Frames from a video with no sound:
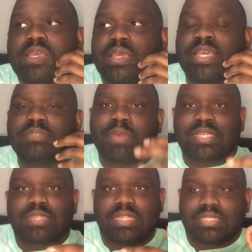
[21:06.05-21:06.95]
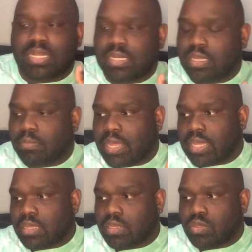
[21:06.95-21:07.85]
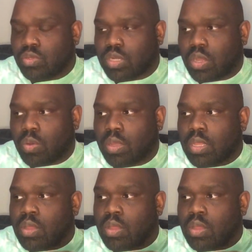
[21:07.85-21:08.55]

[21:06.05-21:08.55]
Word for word: he's basically telling them like, you know,